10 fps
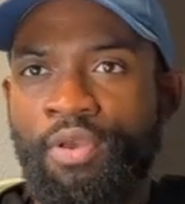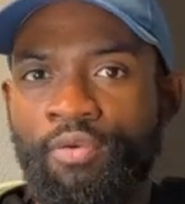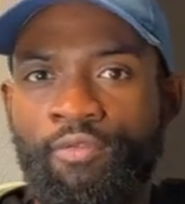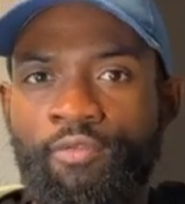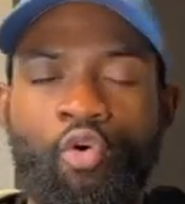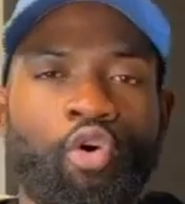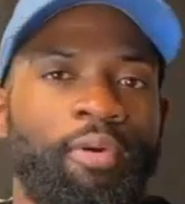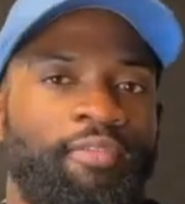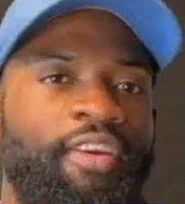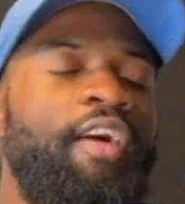form
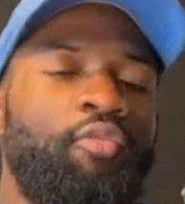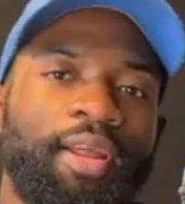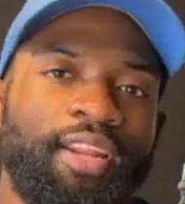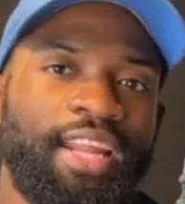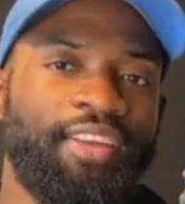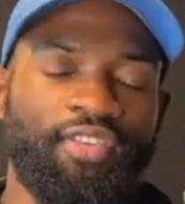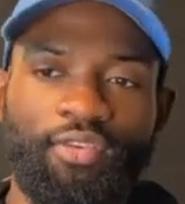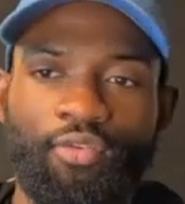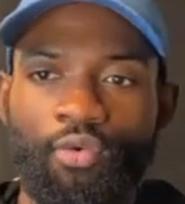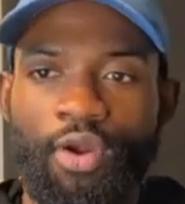of government, in
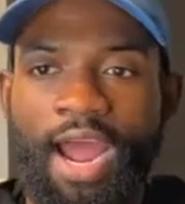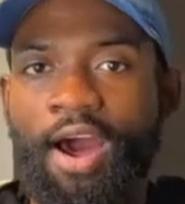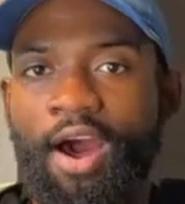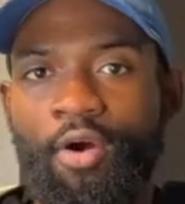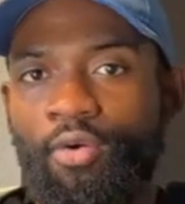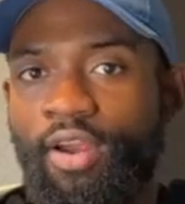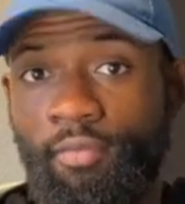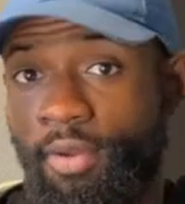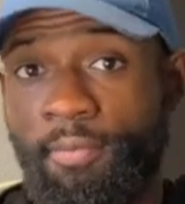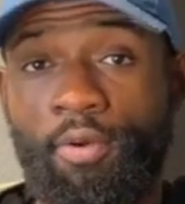essence, or how
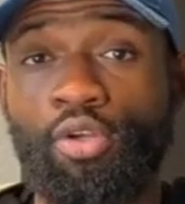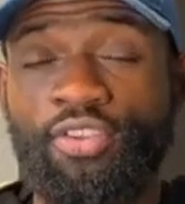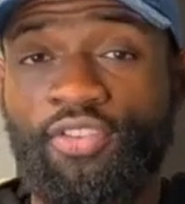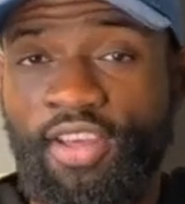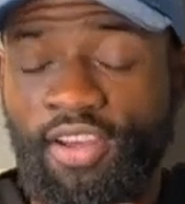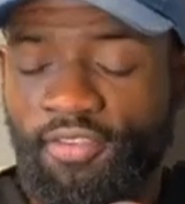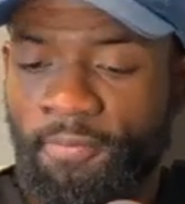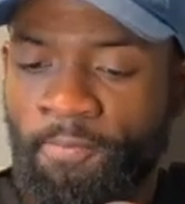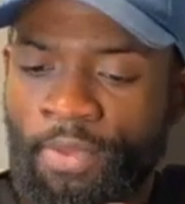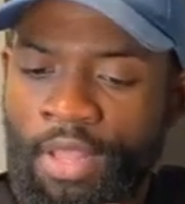government approaches things.
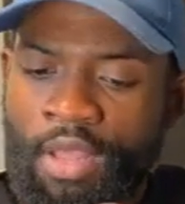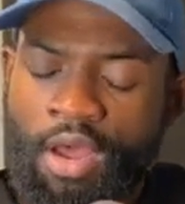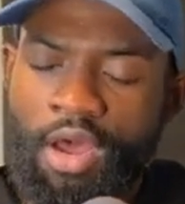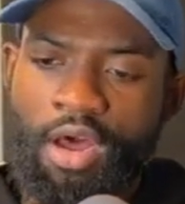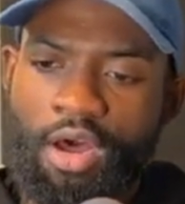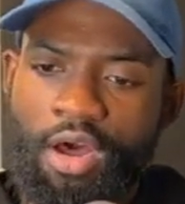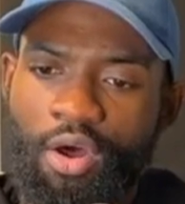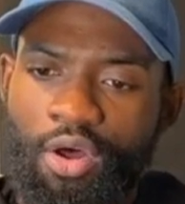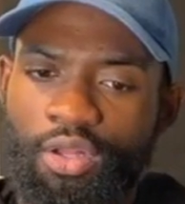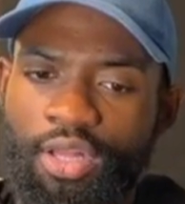
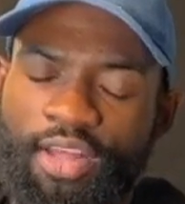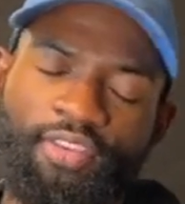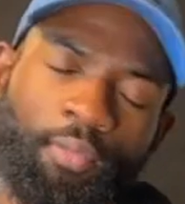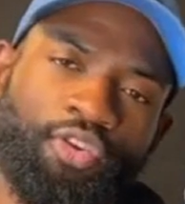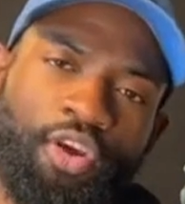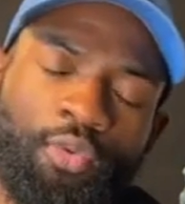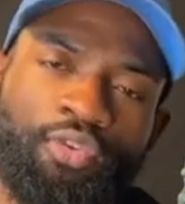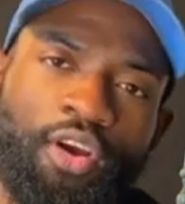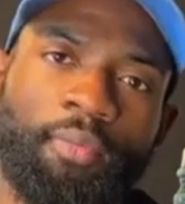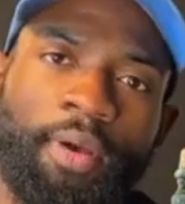Last time we
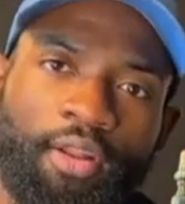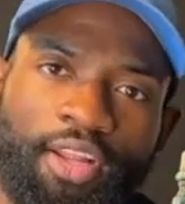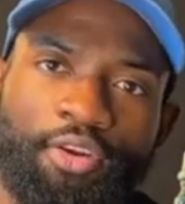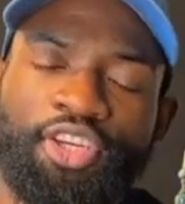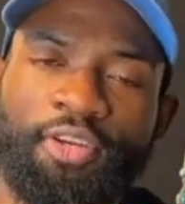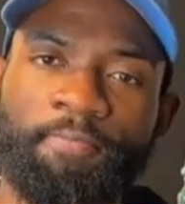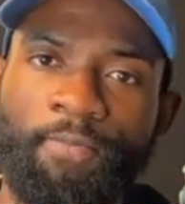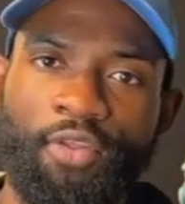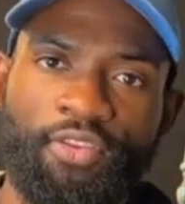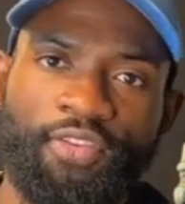talked about leadership
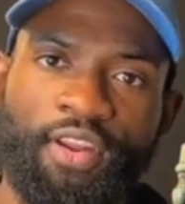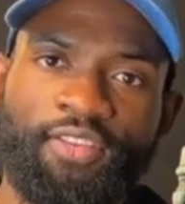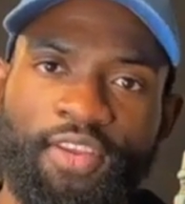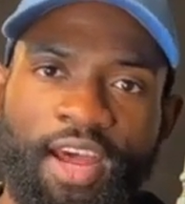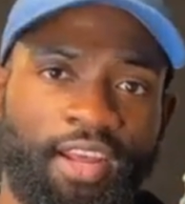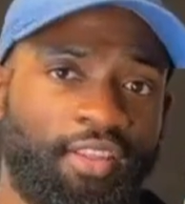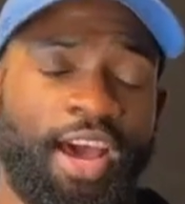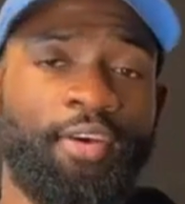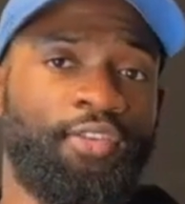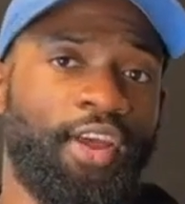on the Senate side and the
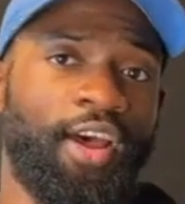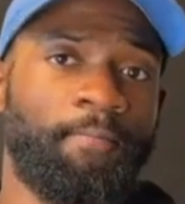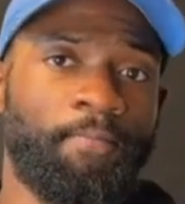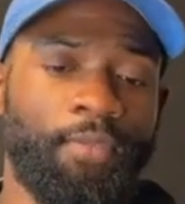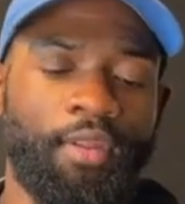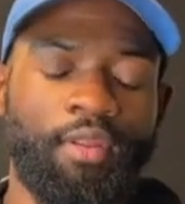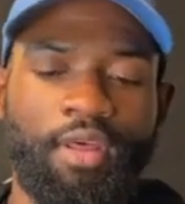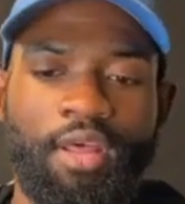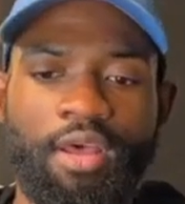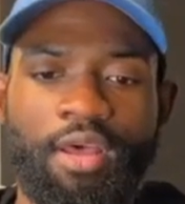House side.
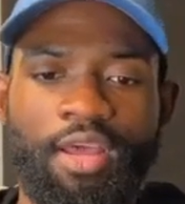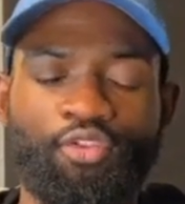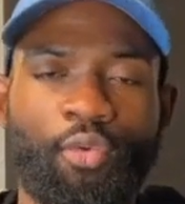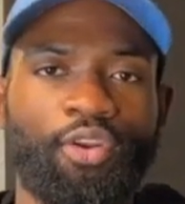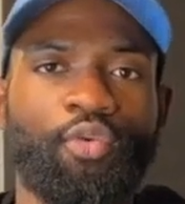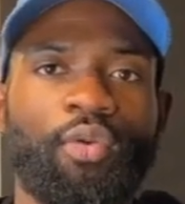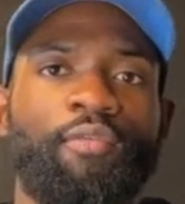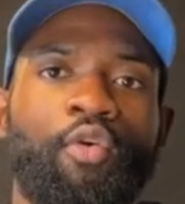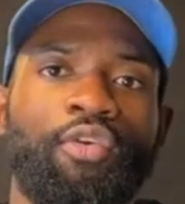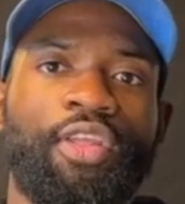In
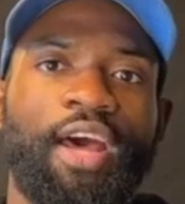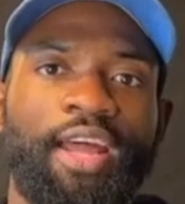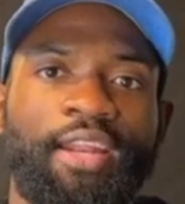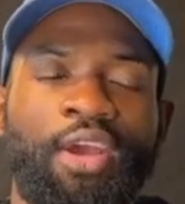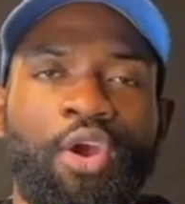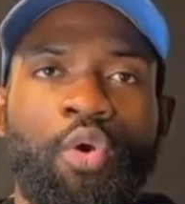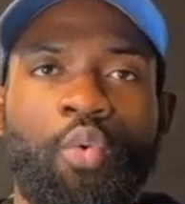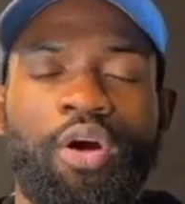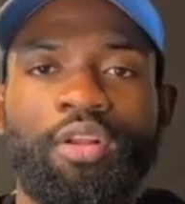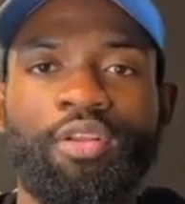2024, that
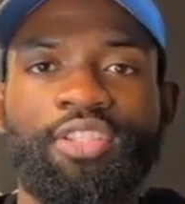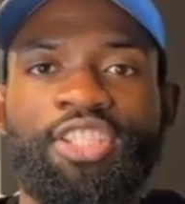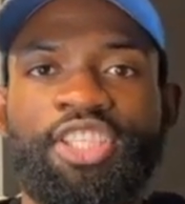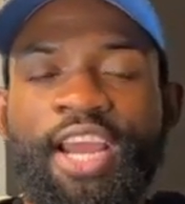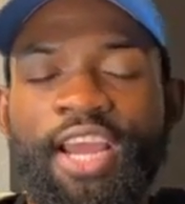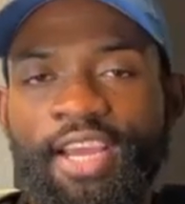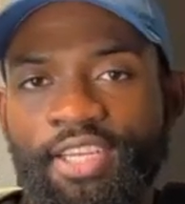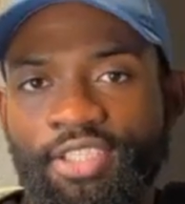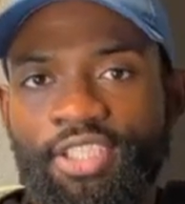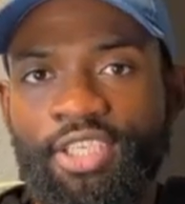will
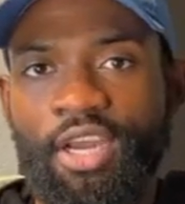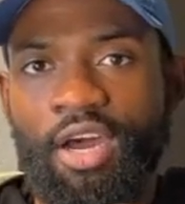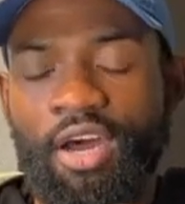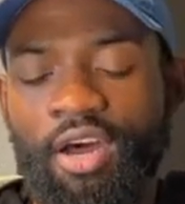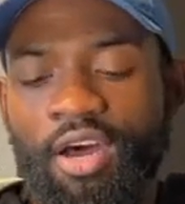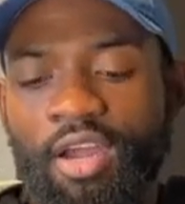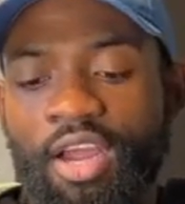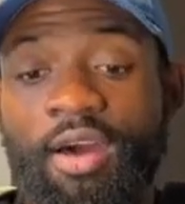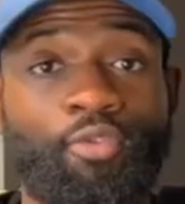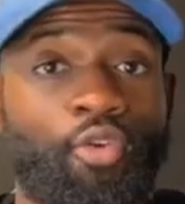change
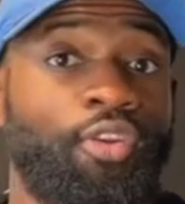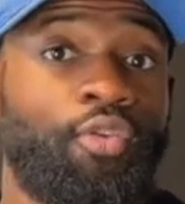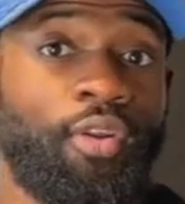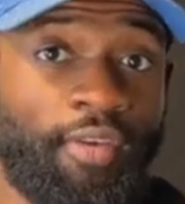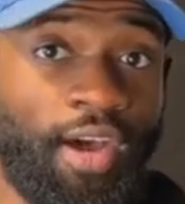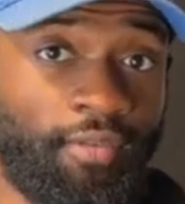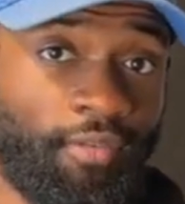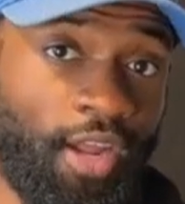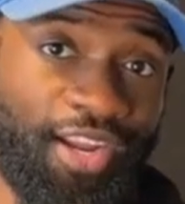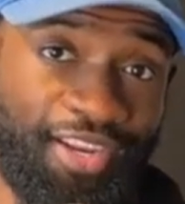come 2025,
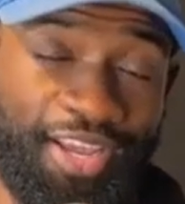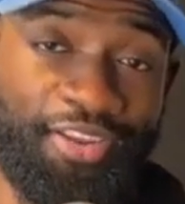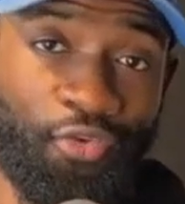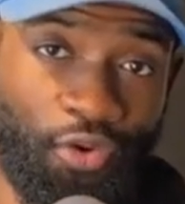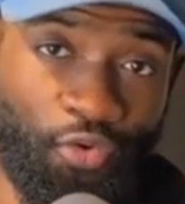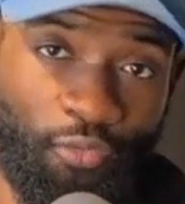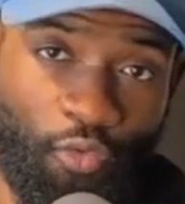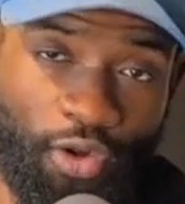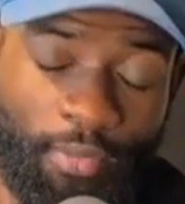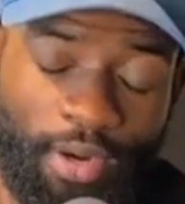not in
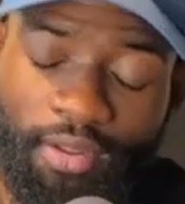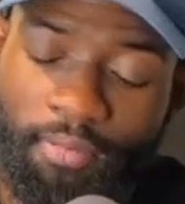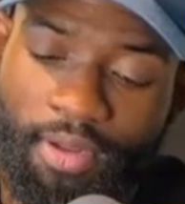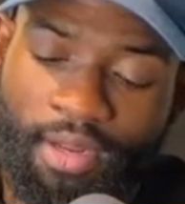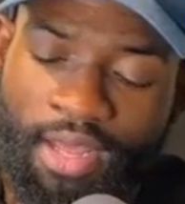2024 directly, but